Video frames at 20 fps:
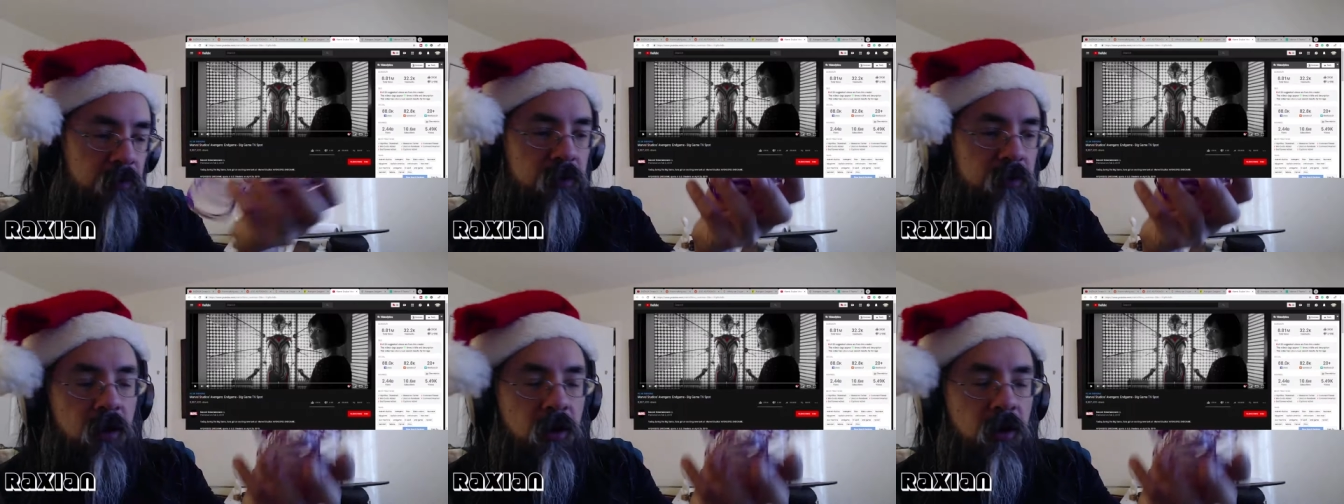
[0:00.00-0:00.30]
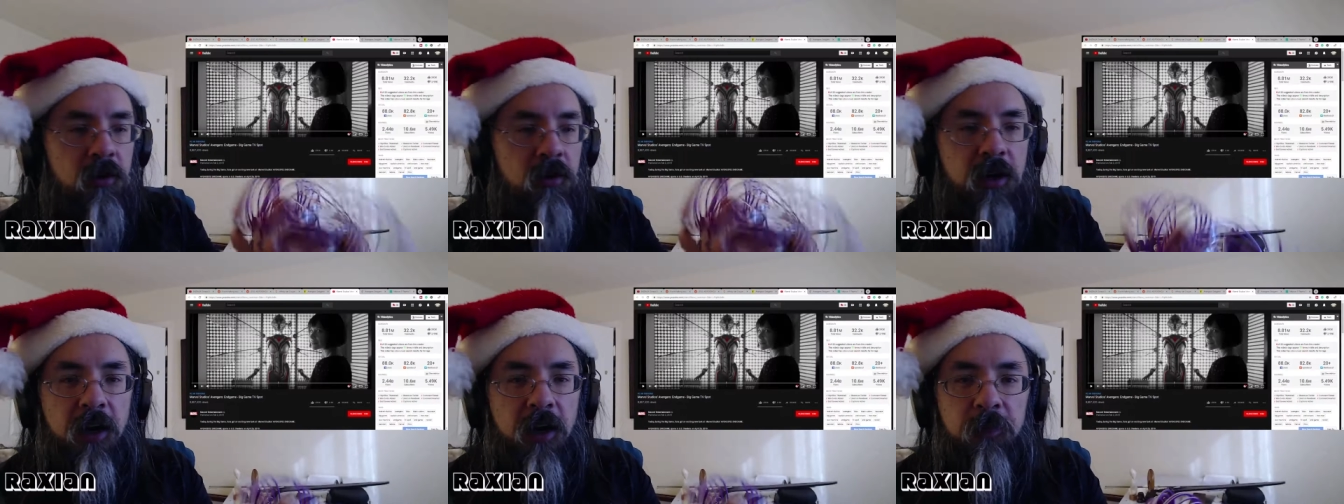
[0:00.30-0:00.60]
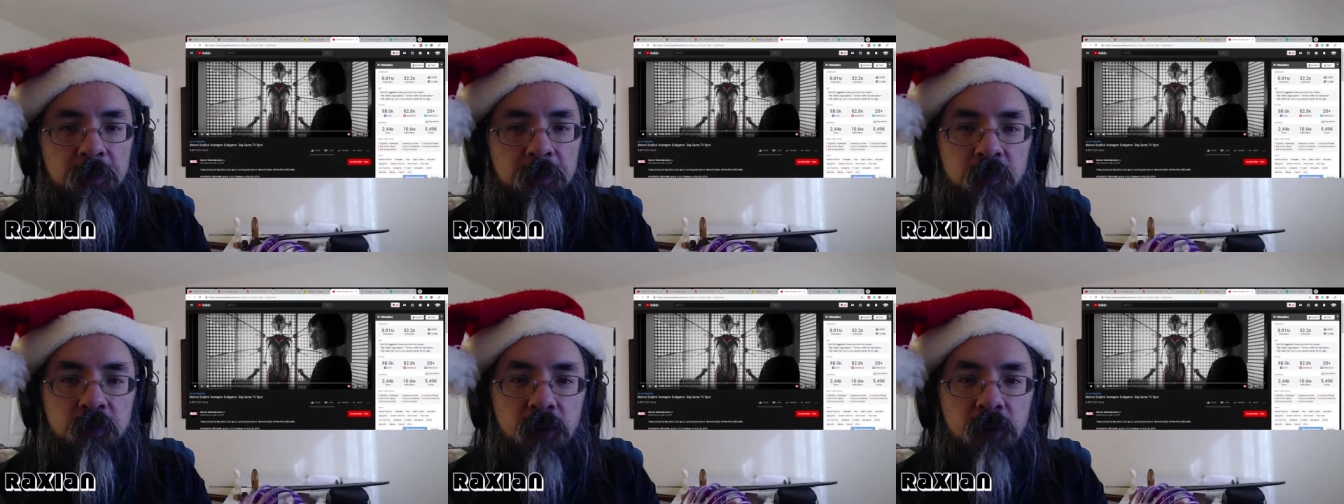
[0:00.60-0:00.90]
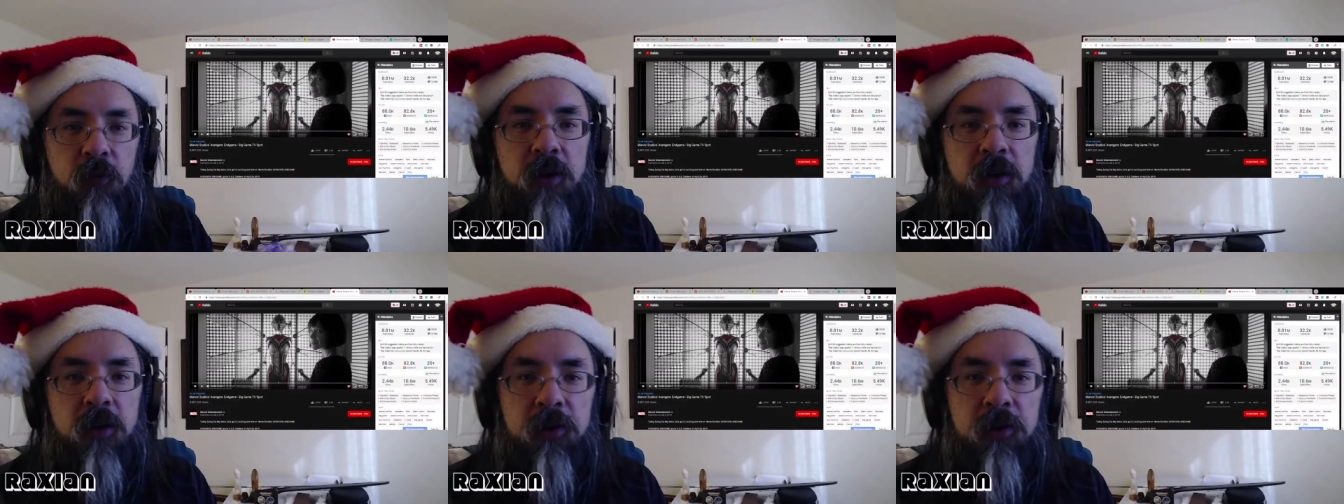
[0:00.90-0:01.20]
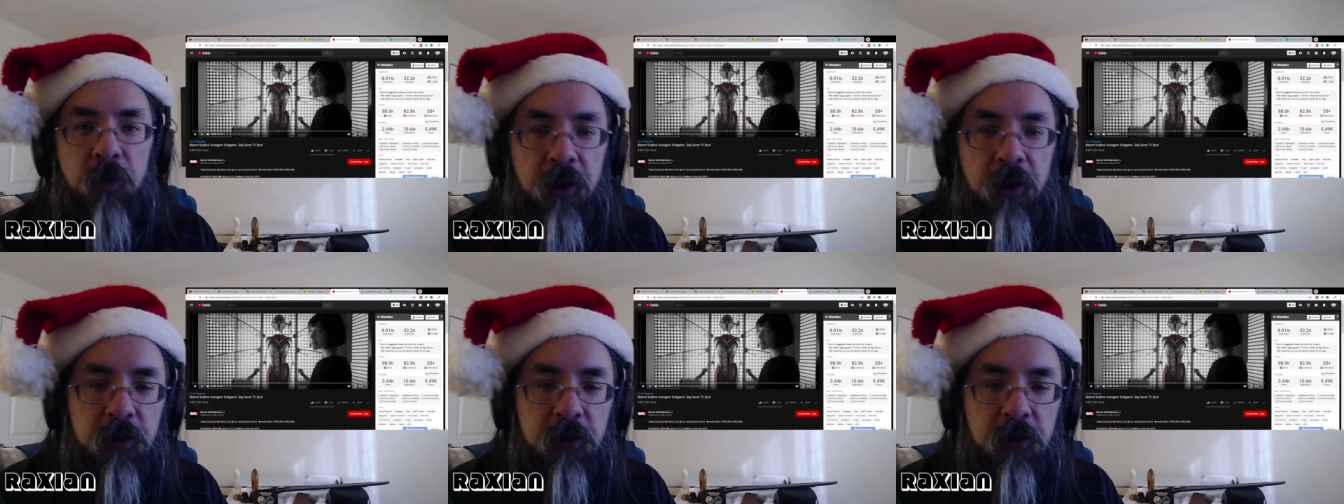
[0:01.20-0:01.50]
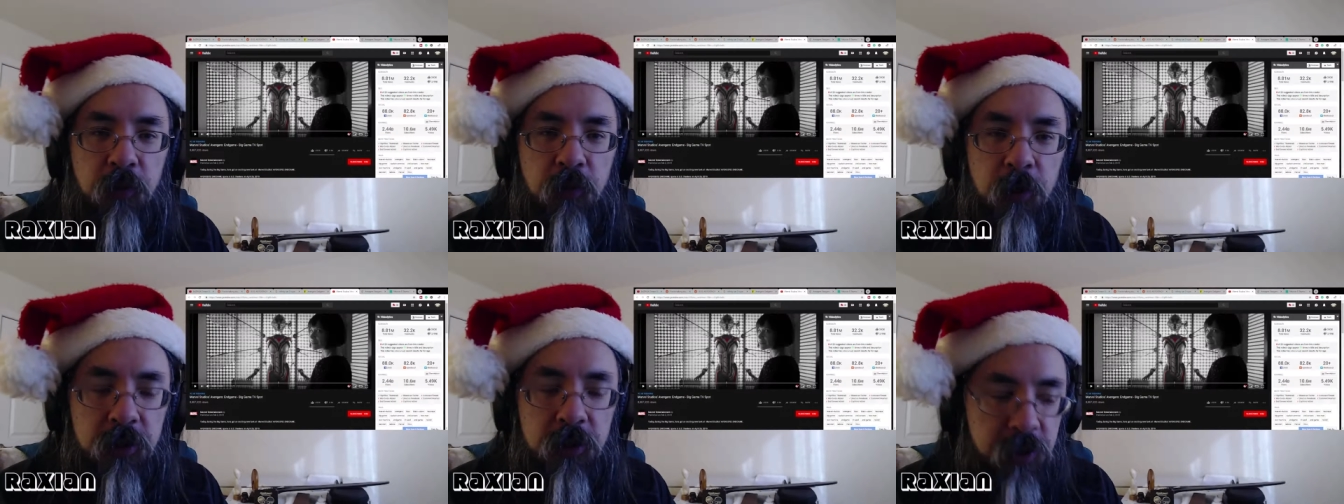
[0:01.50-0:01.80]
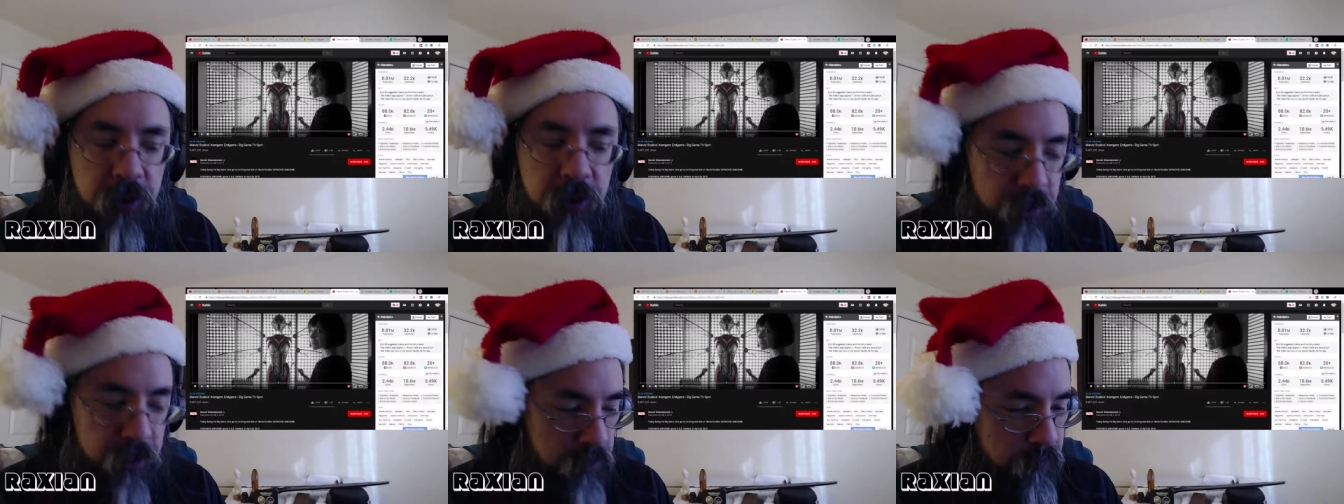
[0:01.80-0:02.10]
Okay, what is with this
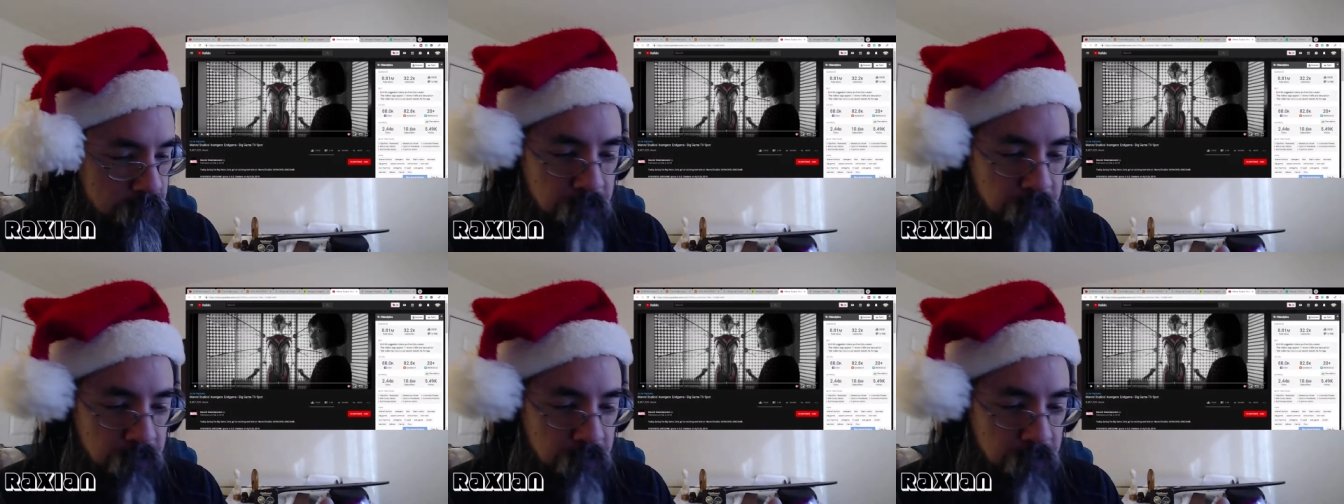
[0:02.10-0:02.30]
foolishness?